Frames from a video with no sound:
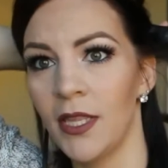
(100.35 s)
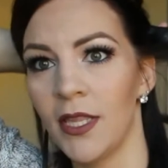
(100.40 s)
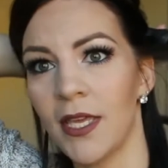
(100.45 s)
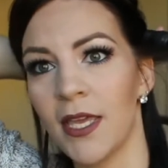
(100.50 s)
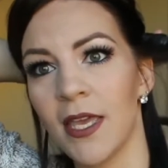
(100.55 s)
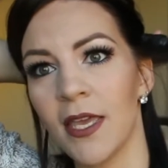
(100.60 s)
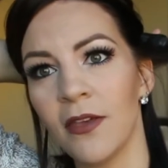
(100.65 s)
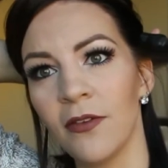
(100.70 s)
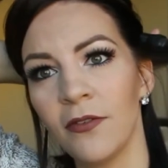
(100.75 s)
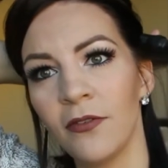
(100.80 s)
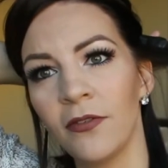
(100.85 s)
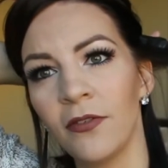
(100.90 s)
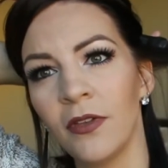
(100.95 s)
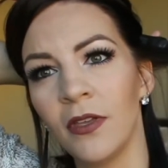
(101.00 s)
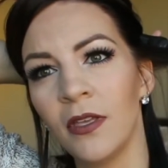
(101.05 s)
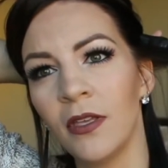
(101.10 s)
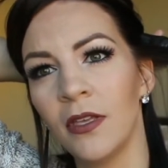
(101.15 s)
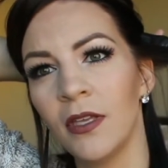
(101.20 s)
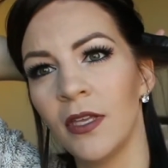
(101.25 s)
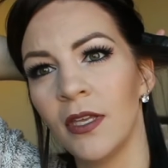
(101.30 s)
leave
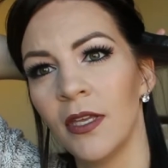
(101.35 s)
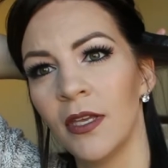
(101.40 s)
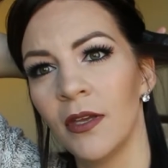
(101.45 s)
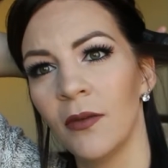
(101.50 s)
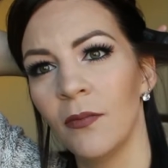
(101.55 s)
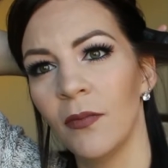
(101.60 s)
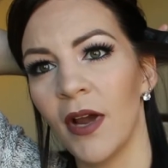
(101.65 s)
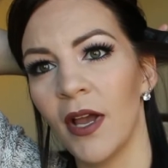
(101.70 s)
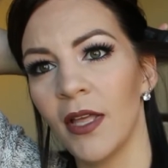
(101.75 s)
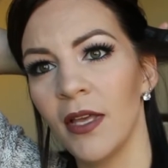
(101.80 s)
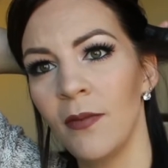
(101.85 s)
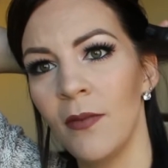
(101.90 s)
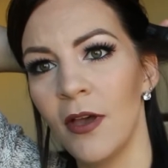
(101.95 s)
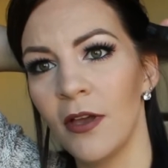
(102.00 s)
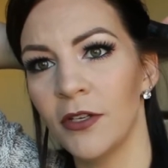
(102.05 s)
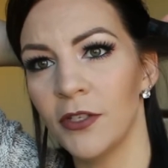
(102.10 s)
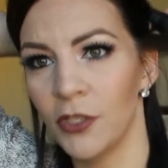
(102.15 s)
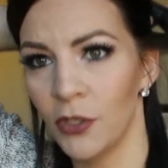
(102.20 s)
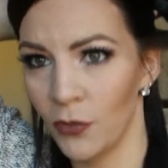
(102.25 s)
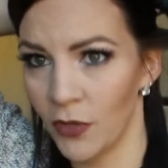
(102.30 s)
probably
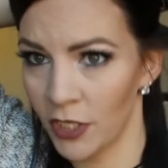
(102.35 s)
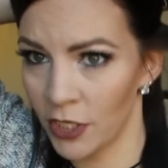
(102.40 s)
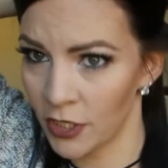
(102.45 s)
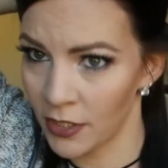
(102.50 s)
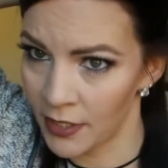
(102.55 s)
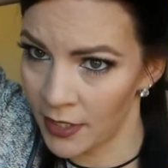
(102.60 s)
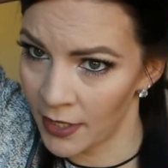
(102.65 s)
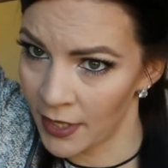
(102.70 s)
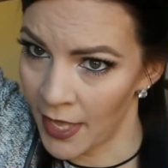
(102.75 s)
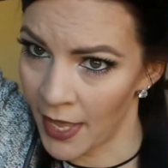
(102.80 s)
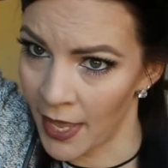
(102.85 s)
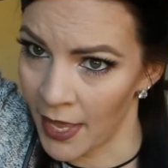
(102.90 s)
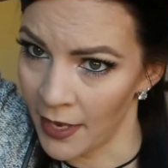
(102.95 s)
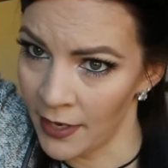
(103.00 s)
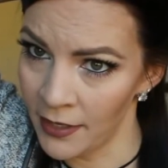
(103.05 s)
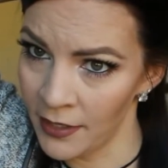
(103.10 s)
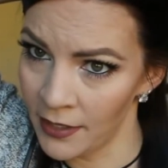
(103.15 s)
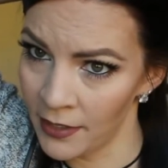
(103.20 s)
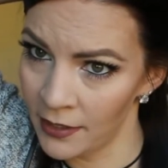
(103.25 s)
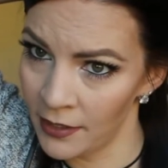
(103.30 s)
about 2 inches on the
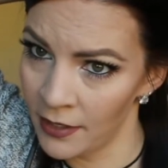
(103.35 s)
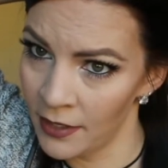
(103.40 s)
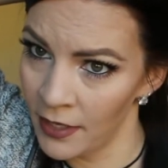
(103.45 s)
end